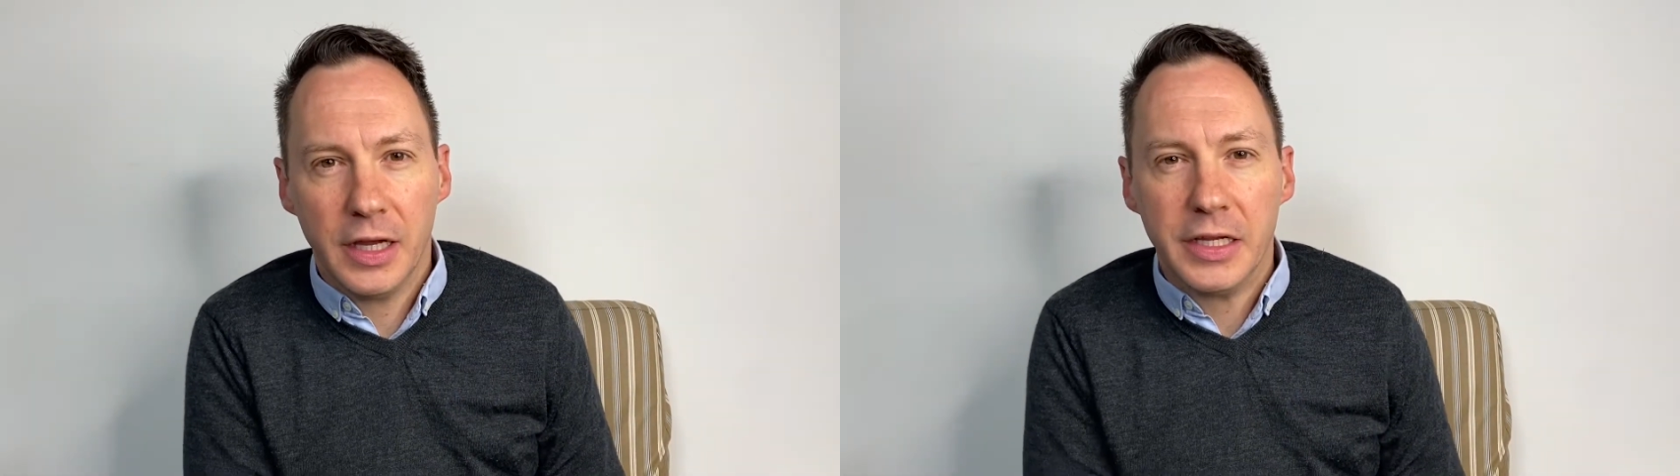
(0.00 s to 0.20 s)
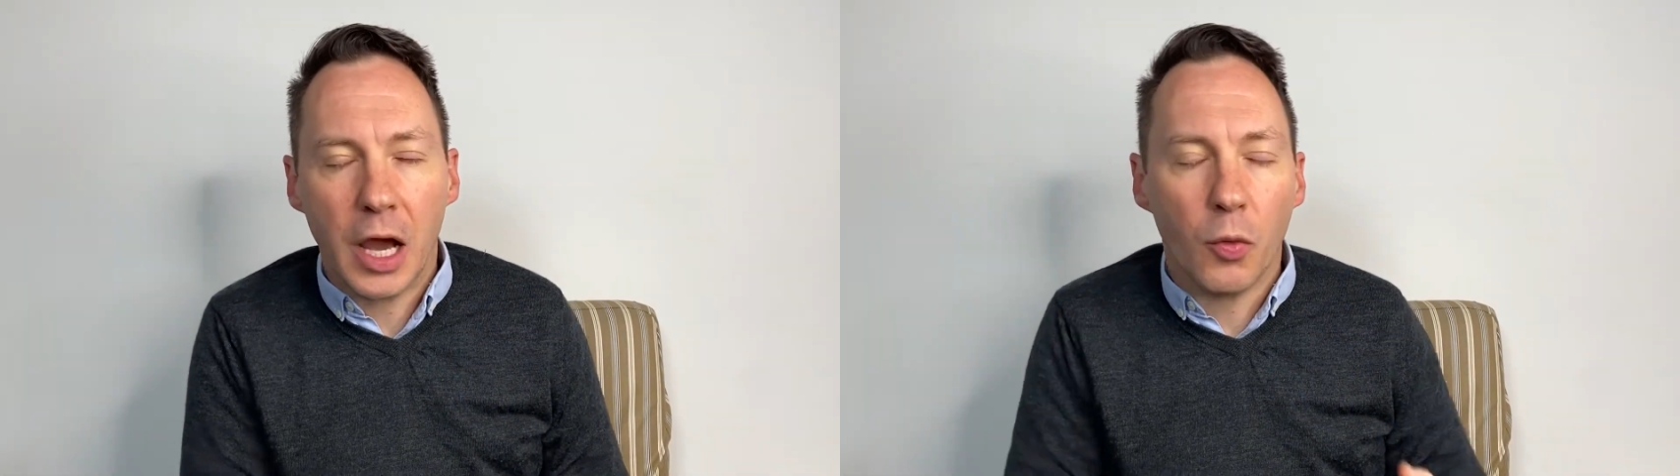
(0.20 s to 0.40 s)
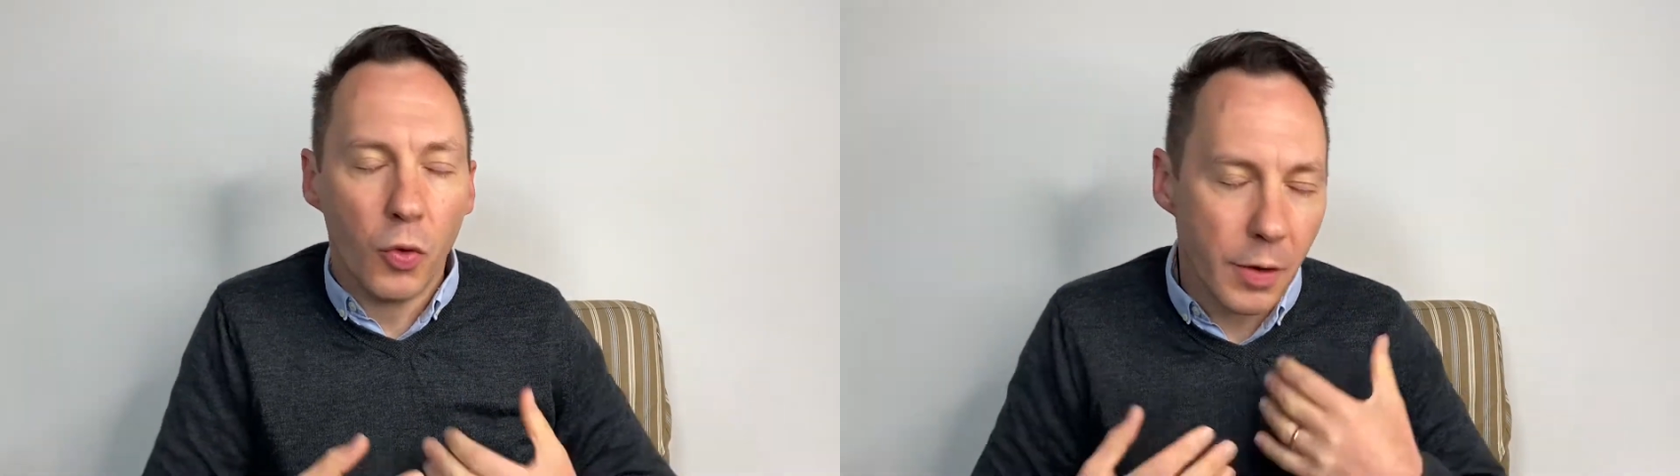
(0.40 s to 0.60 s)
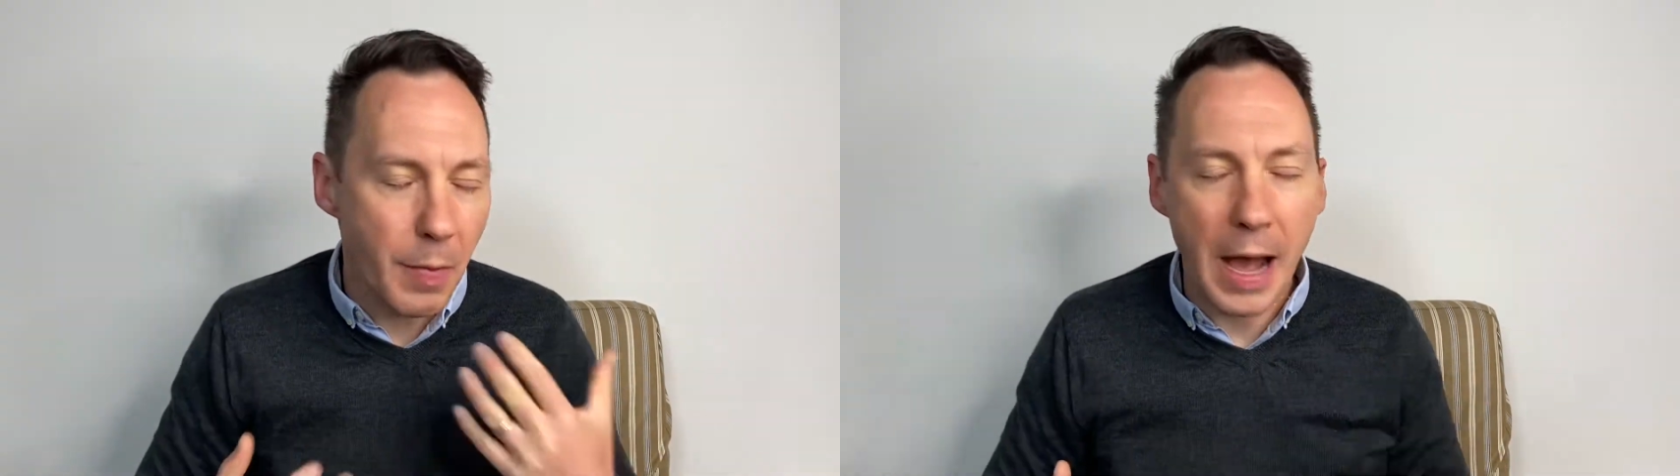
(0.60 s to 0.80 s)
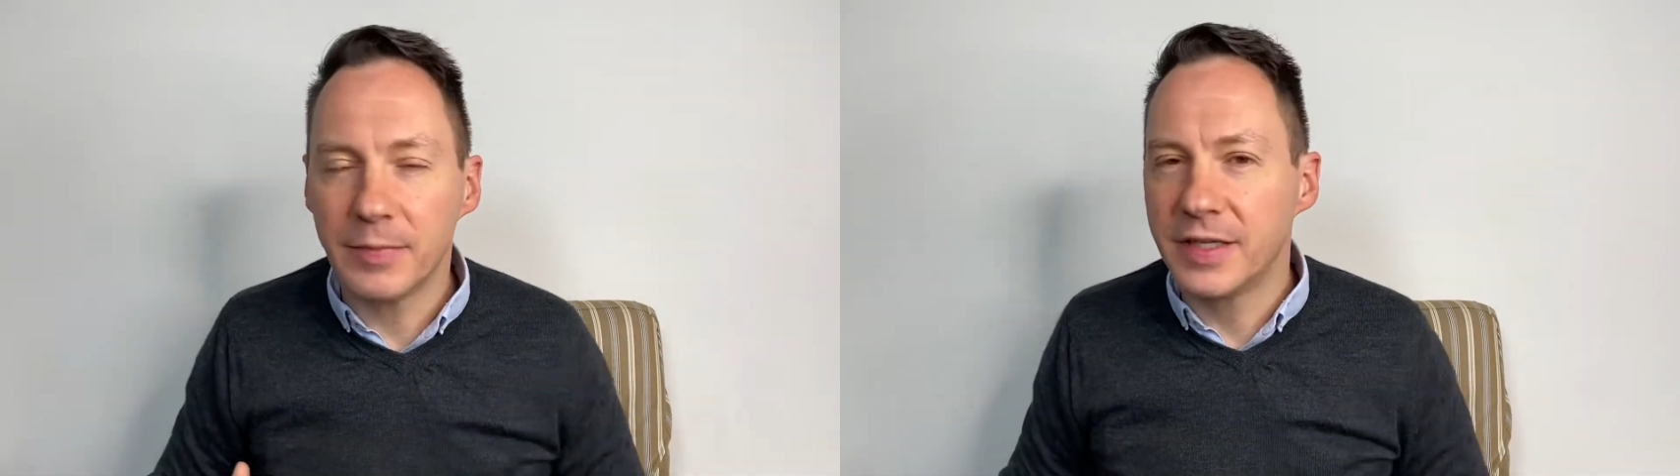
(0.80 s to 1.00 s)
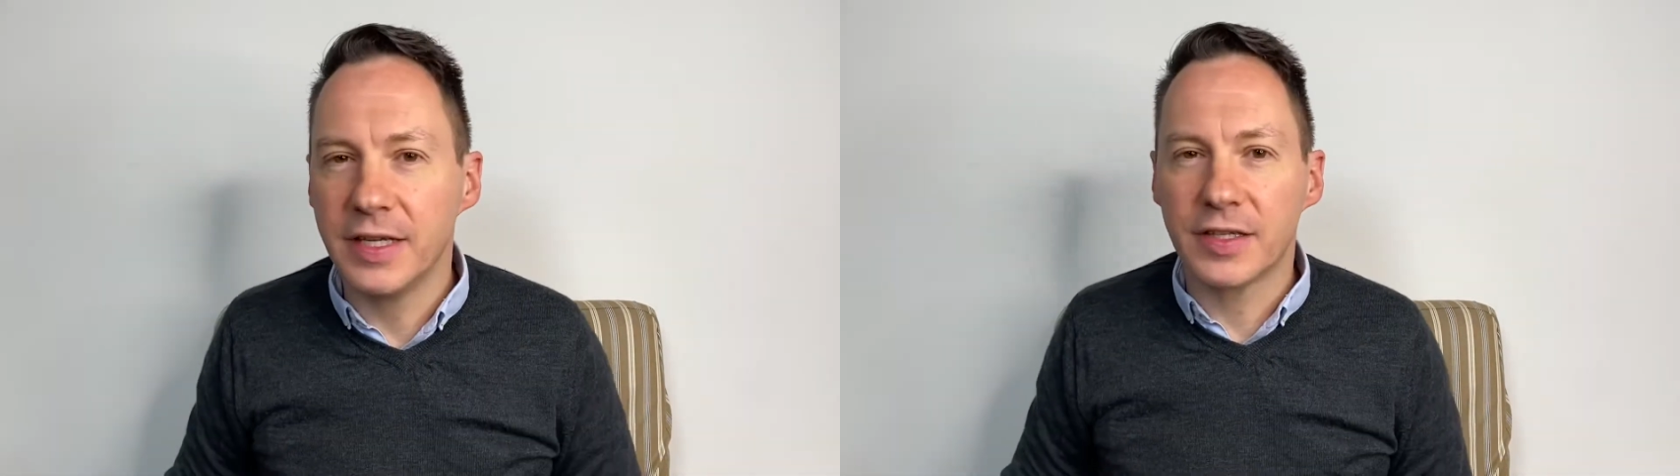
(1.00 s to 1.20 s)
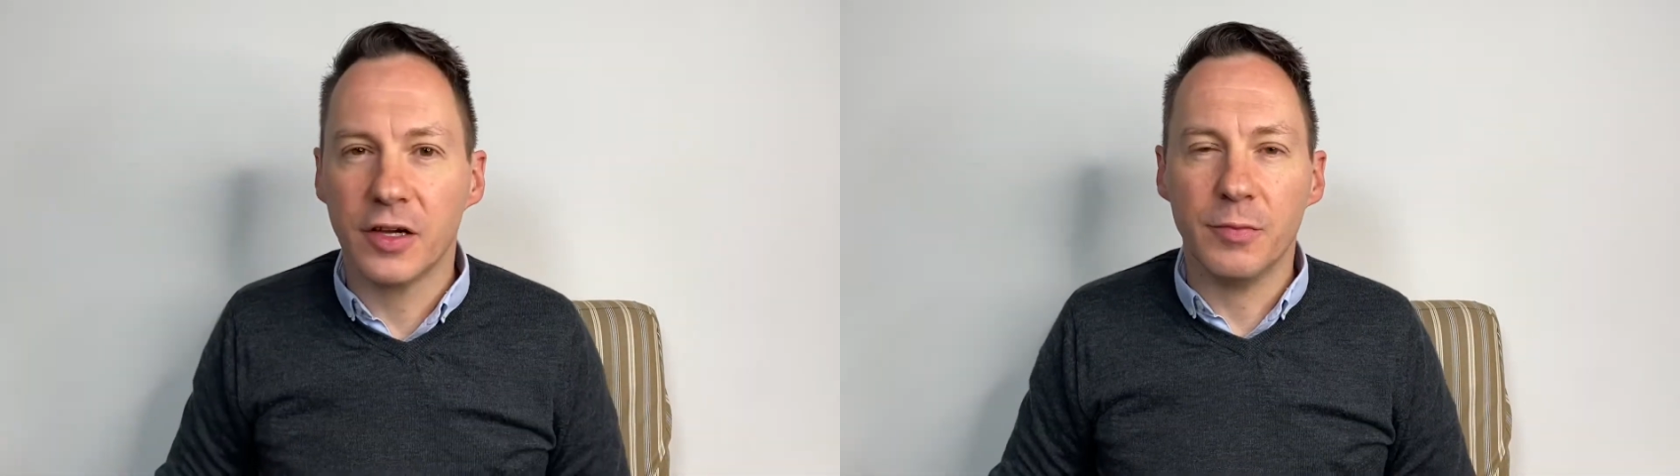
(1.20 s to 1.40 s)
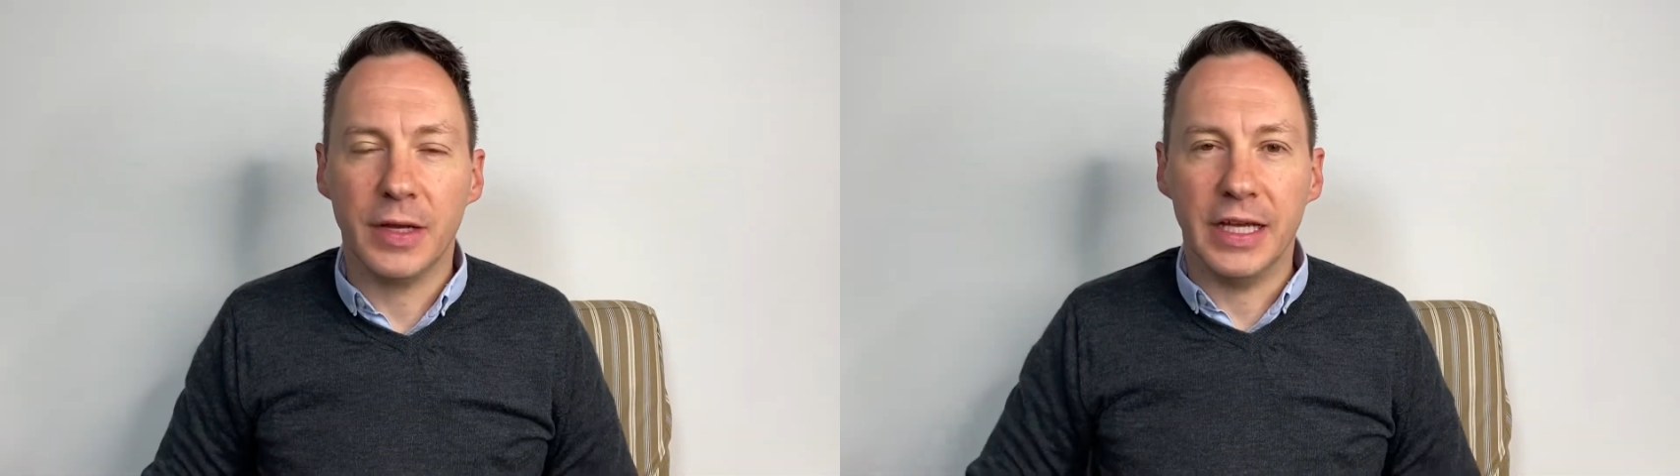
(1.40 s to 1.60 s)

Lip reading: Now, water baptism